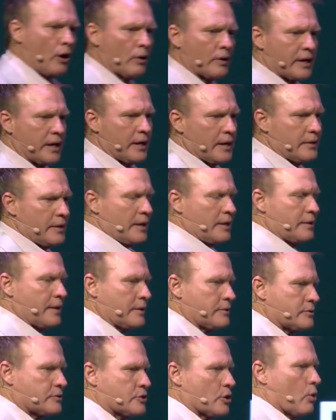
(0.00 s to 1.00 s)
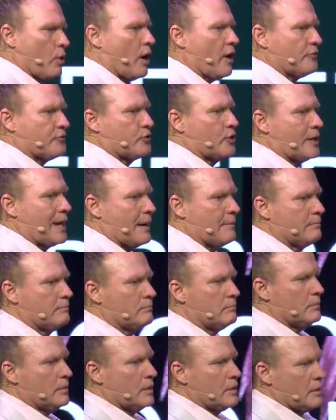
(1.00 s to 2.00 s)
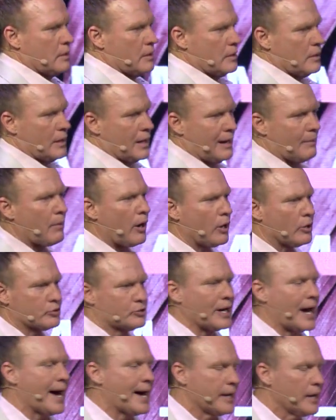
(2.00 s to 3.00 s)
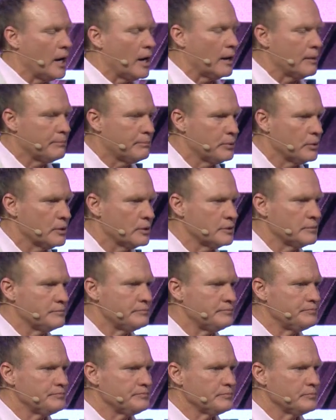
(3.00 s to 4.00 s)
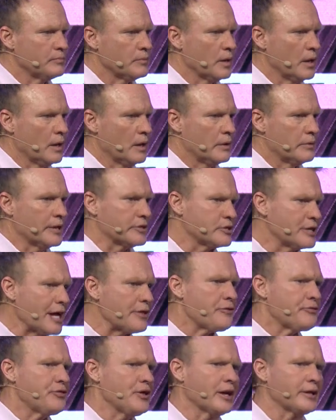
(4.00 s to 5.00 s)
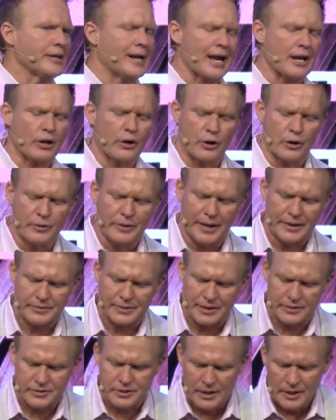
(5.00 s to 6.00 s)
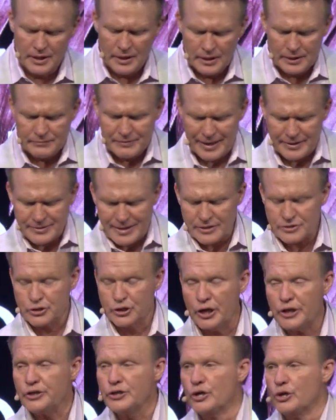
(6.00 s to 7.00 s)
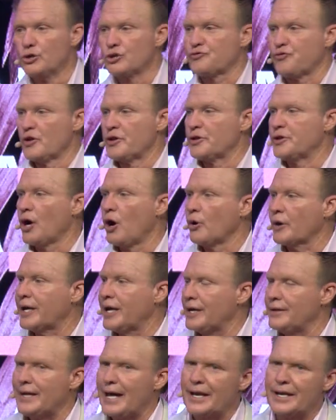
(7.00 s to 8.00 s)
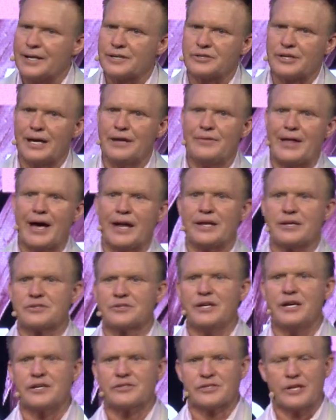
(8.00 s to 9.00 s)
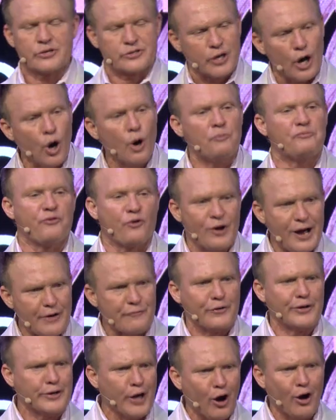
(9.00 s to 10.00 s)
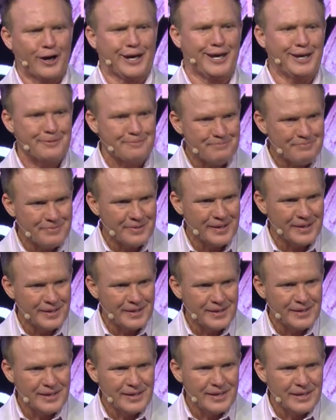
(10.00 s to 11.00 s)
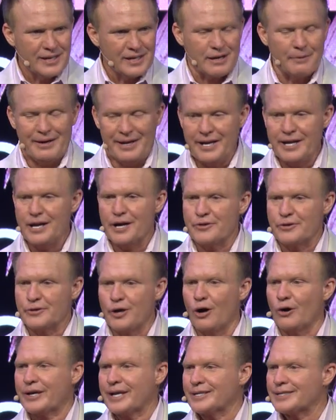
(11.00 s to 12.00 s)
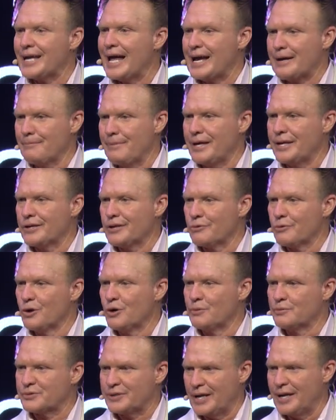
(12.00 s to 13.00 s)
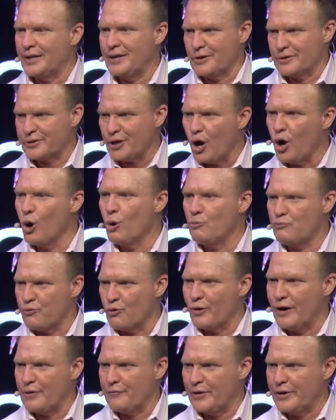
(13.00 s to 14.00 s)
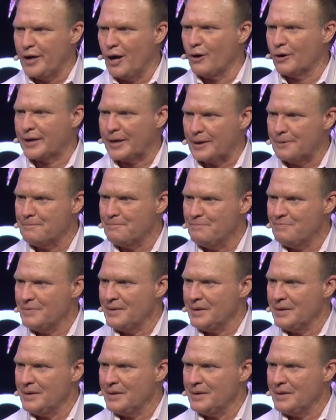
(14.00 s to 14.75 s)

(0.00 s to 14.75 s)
donkey, and that so often I'm all tied up. There's another thing that I learned that's good news for the donkey, and that is this: there's hope for every donkey. Any other donkeys like me in the room, say there's hope for every donkey.